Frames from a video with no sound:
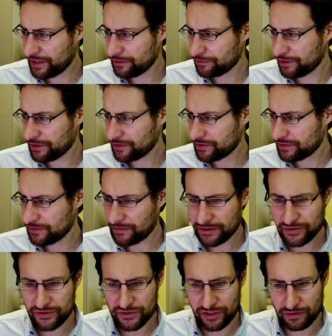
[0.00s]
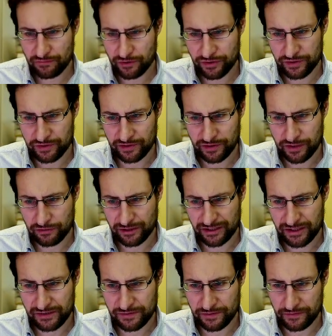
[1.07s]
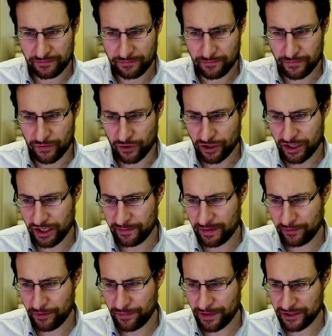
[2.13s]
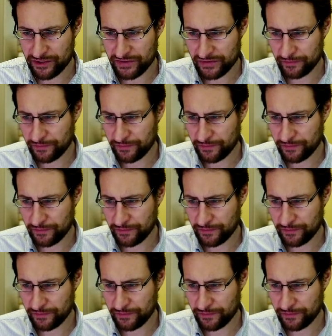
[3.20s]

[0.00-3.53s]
Android devices share one correctly 4K memory pages.